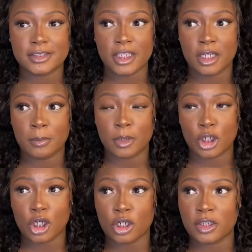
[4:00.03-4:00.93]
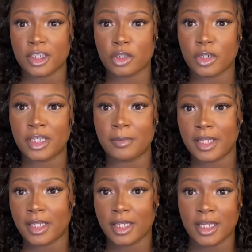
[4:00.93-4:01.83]
some curling cream
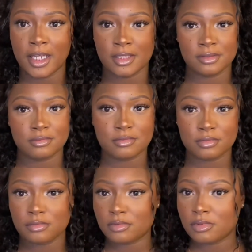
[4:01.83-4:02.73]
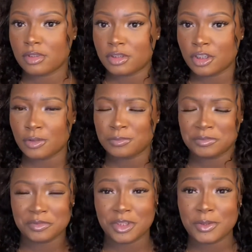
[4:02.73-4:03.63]
in it, and do
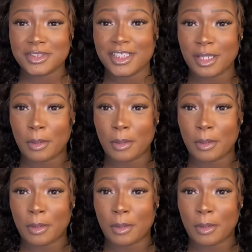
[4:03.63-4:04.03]
you see